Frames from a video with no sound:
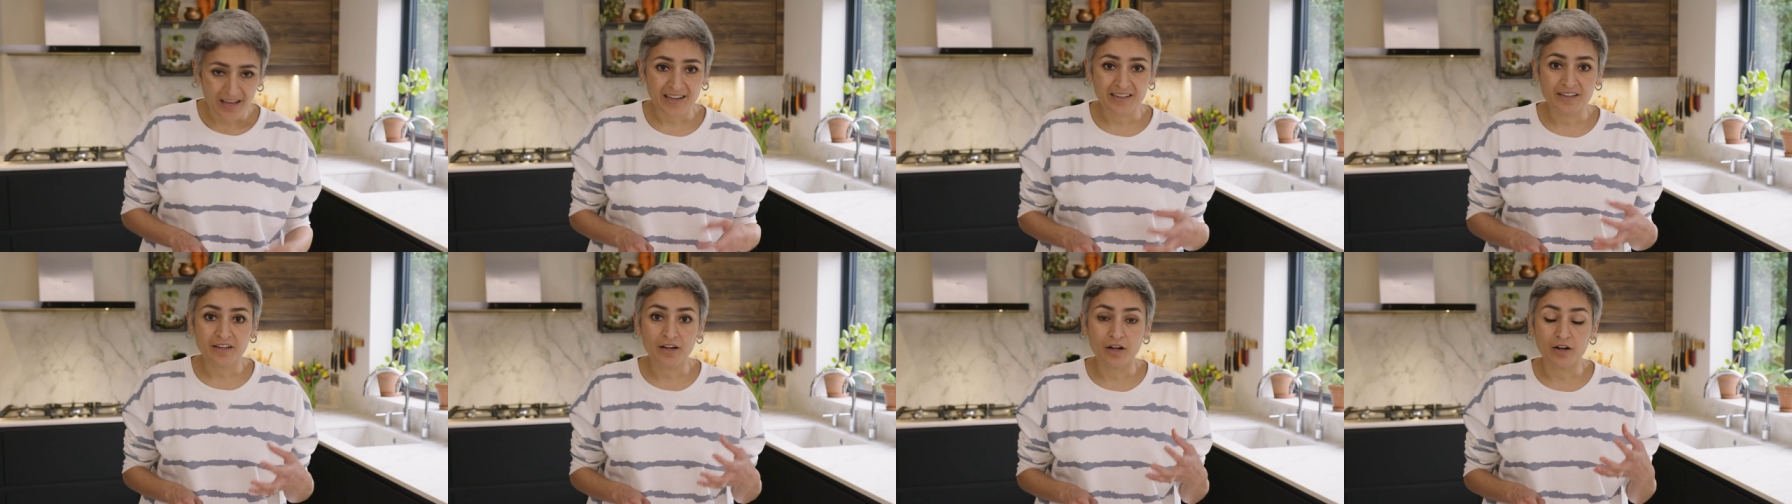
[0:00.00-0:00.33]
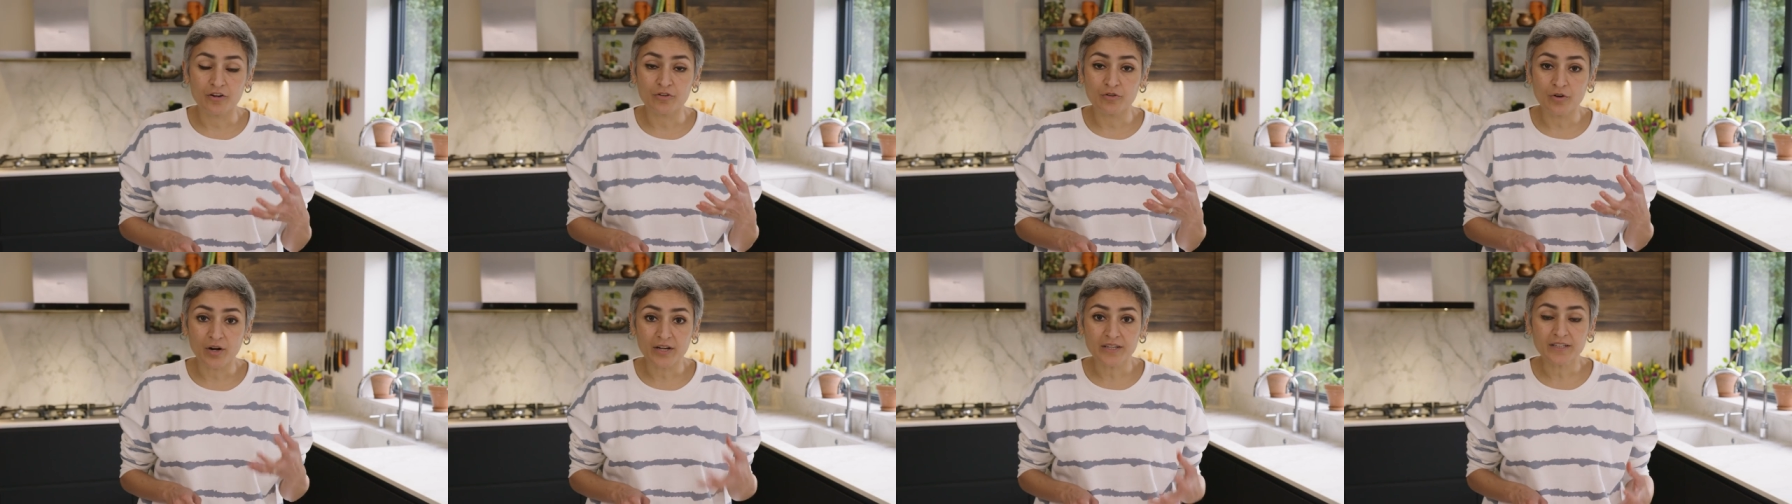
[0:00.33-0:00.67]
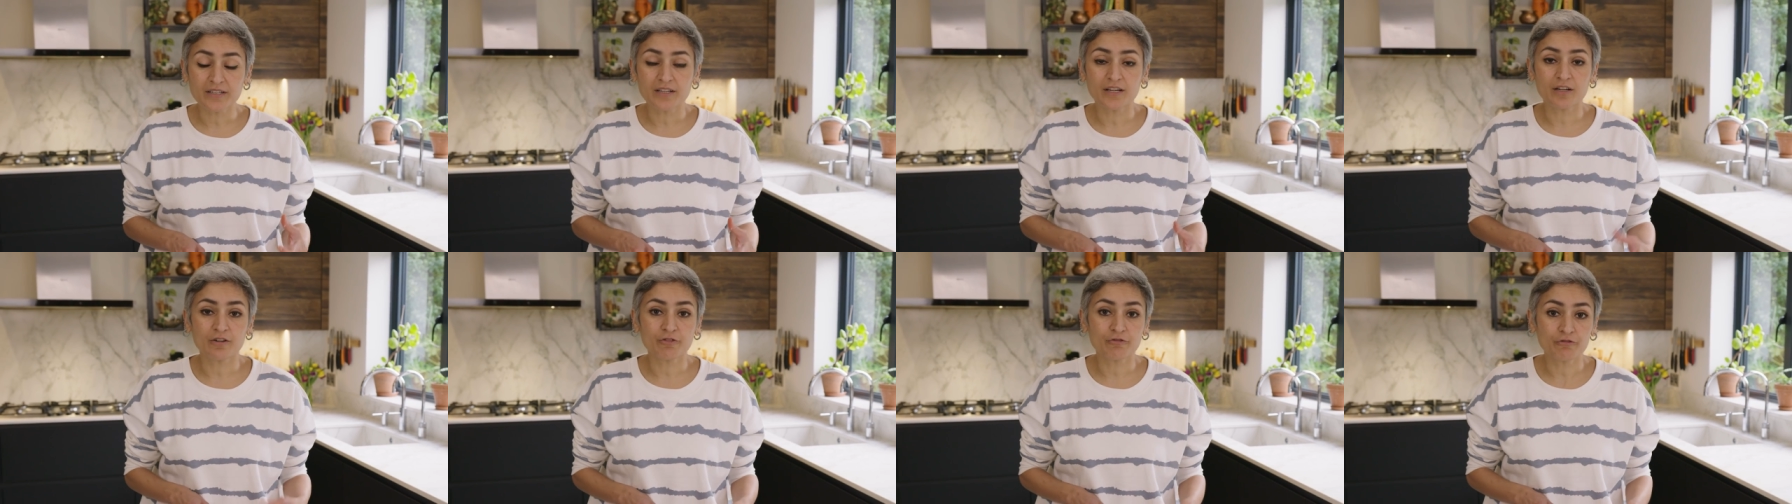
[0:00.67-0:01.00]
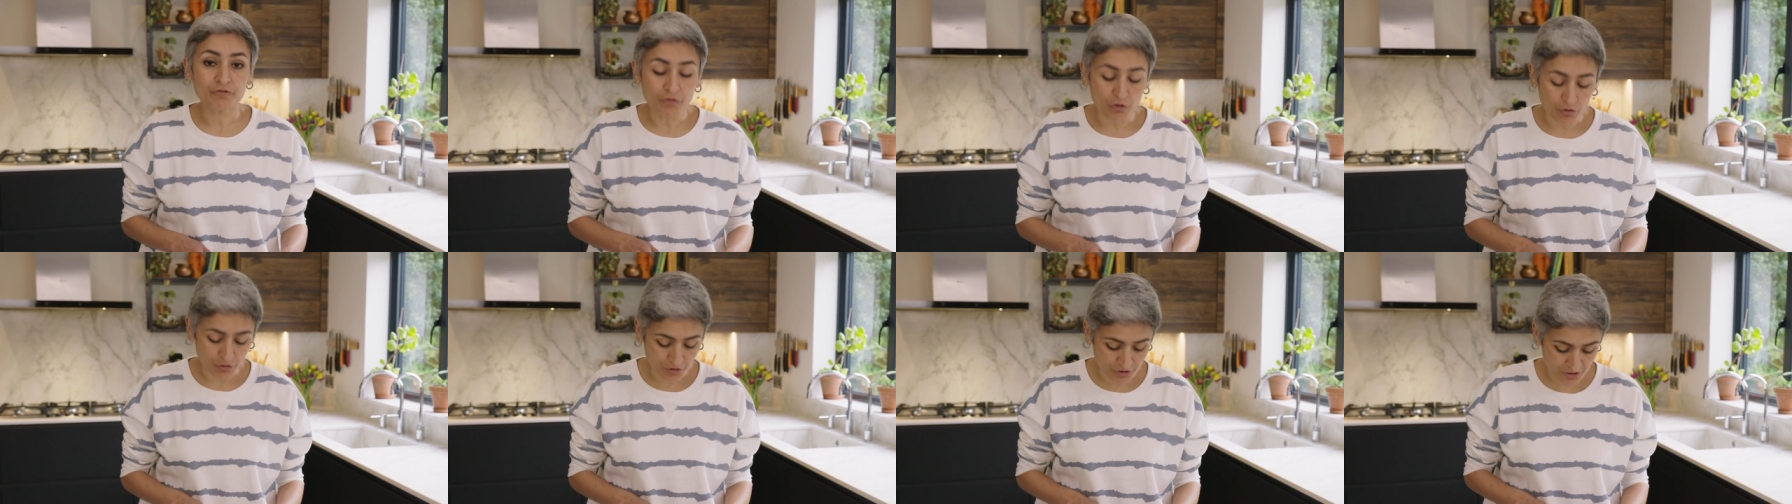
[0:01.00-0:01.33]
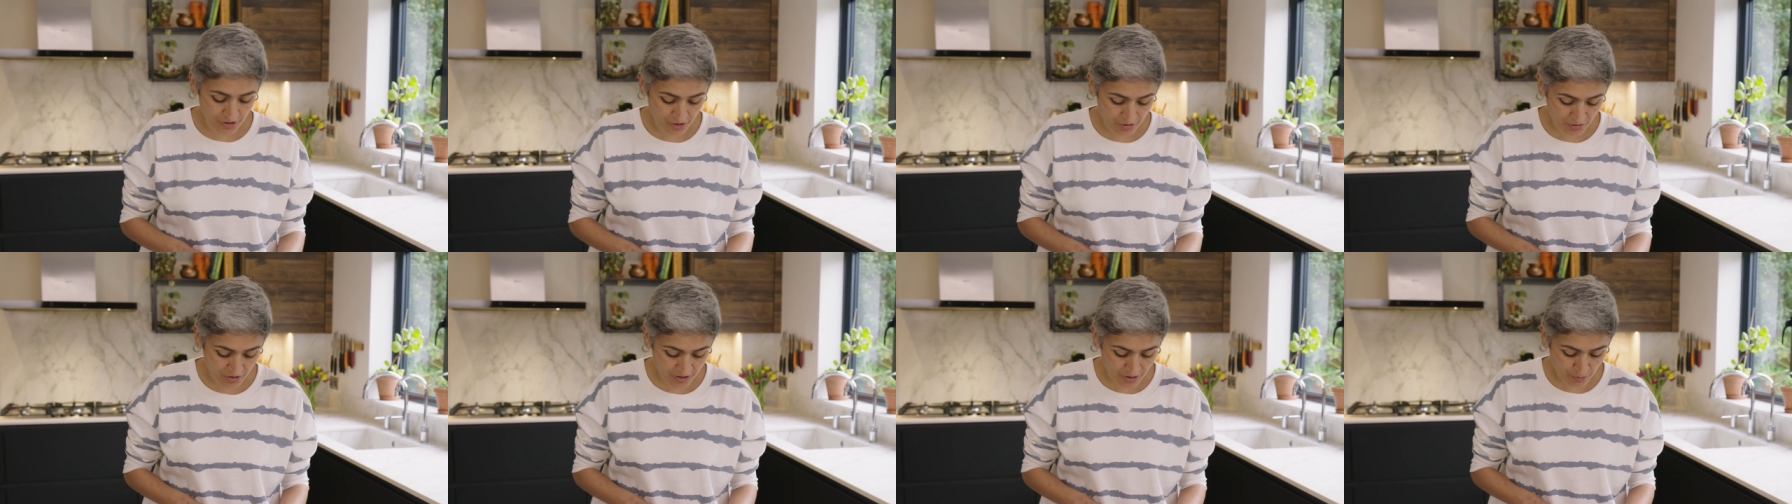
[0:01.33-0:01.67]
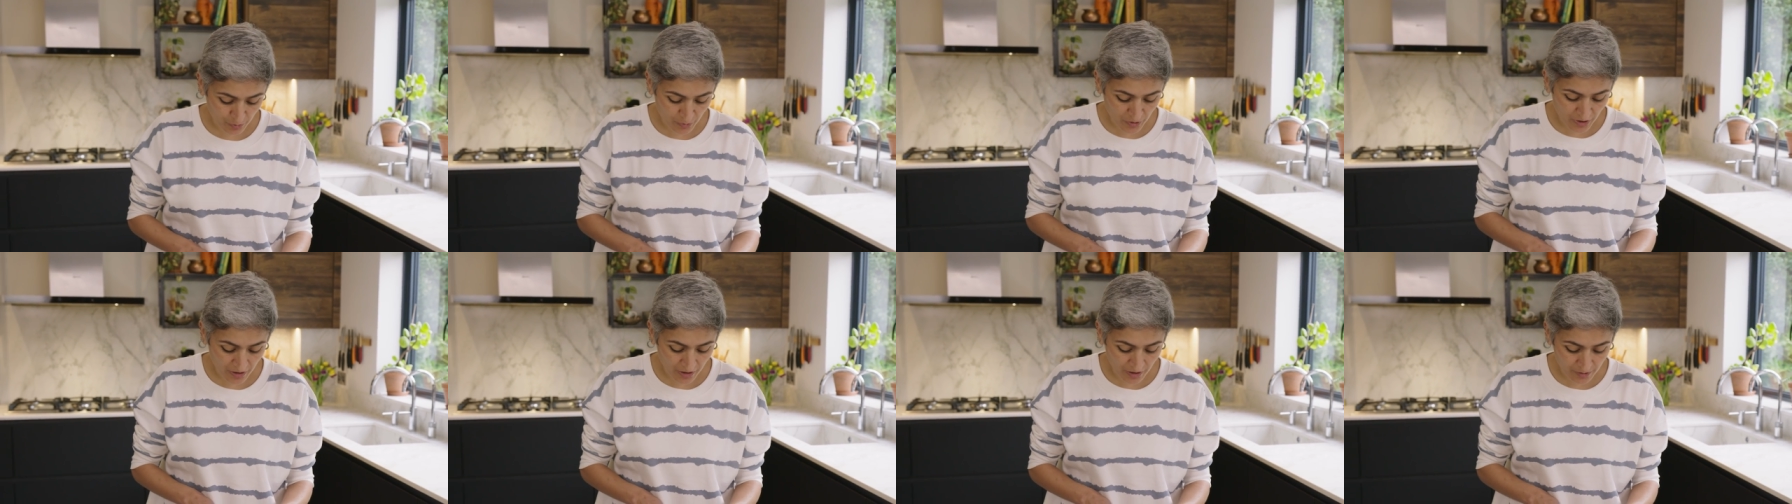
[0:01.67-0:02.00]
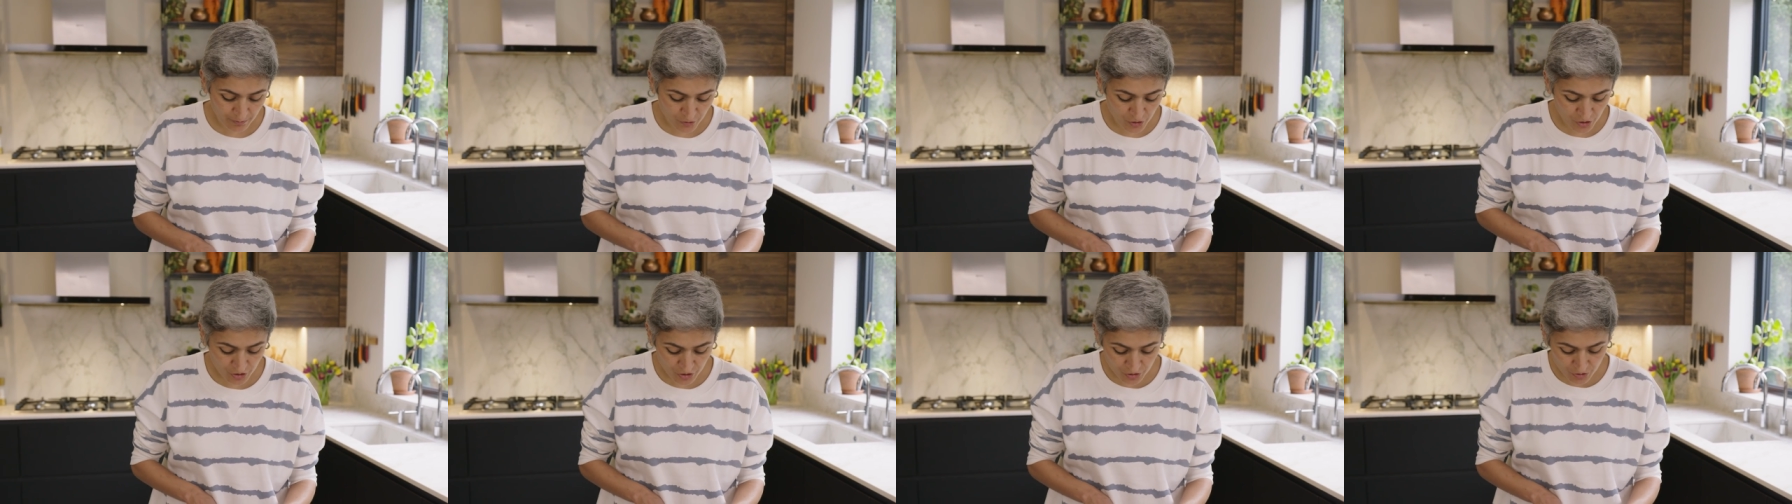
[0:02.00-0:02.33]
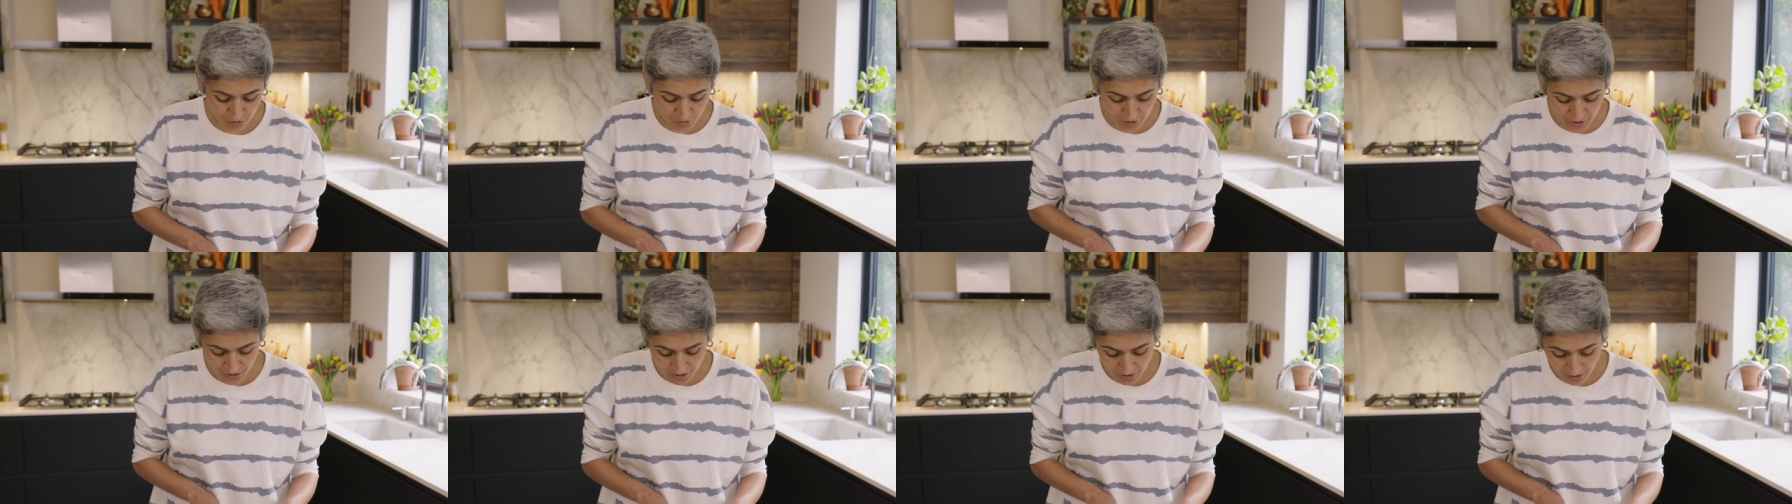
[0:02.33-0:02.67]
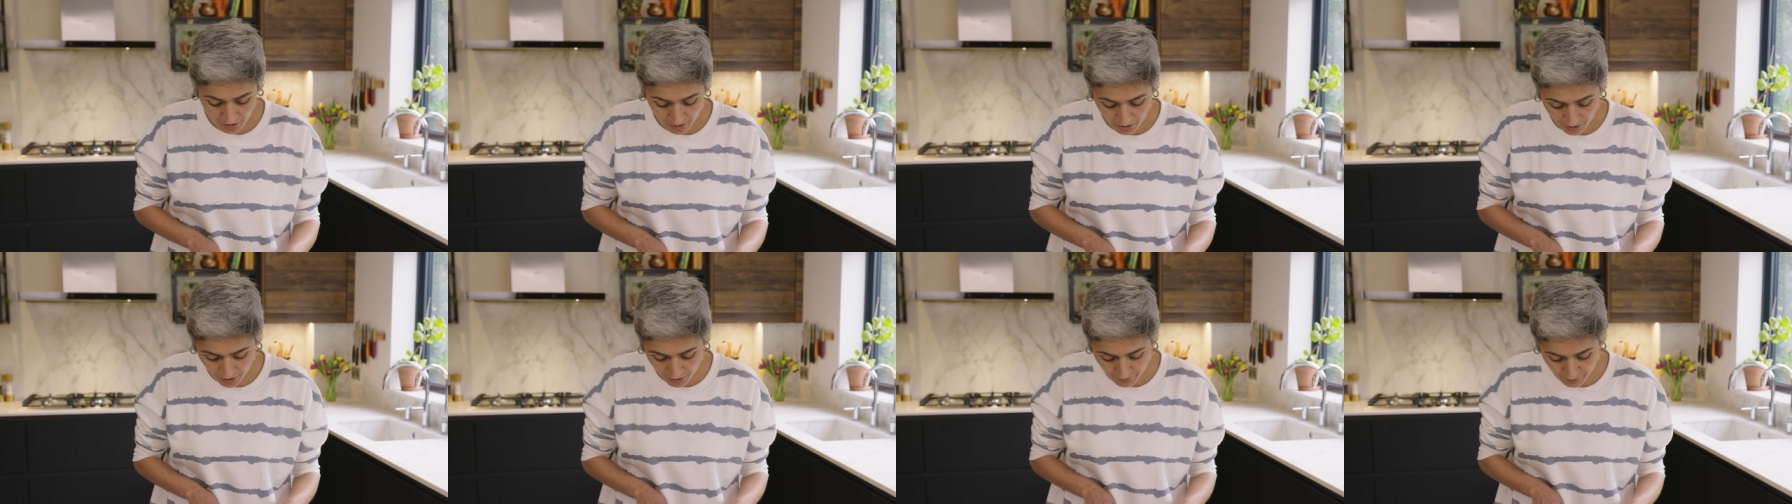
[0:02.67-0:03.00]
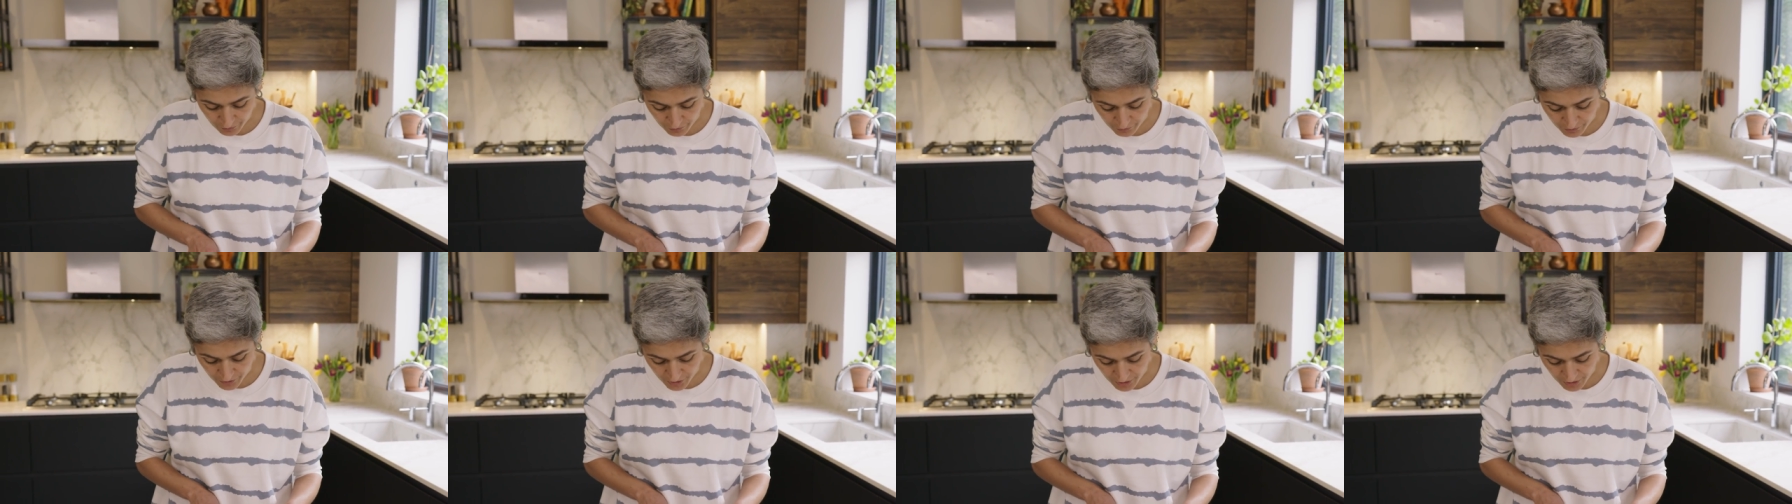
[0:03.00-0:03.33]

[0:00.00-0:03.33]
And right now for this recipe, I'm just using half of